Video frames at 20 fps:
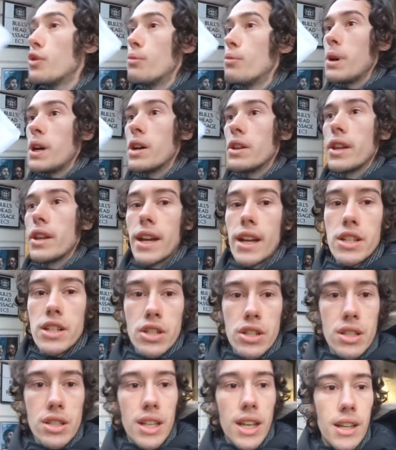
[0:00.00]
building as you
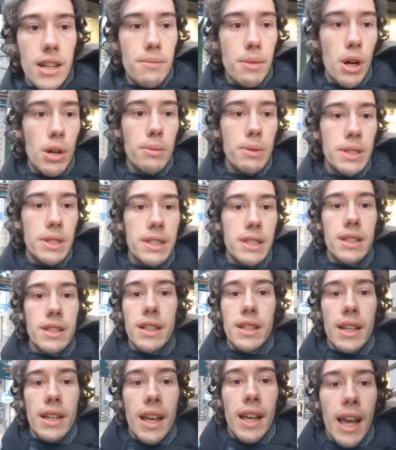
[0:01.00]
see at the moment.
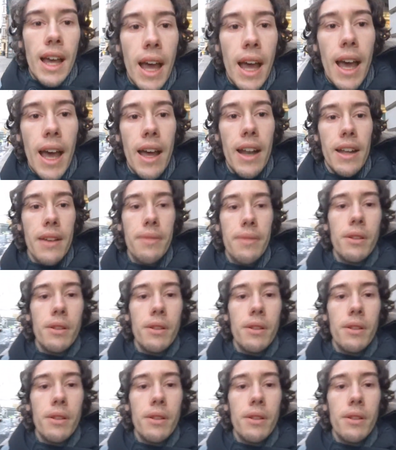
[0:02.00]
And if we